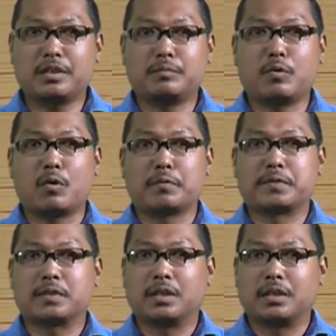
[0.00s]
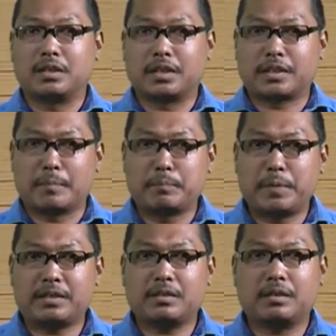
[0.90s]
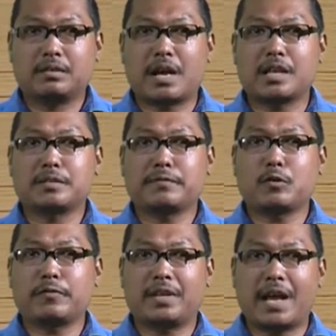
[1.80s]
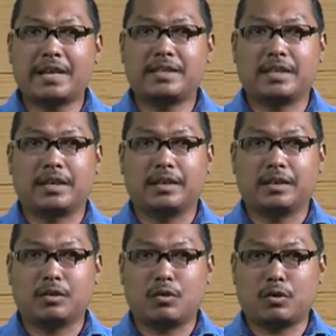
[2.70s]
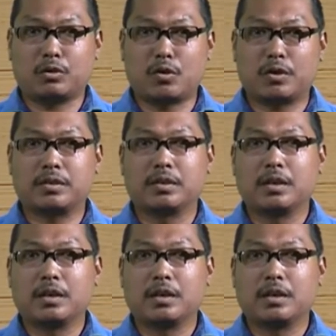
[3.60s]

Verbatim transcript: involves the complete transfer of an idea or thought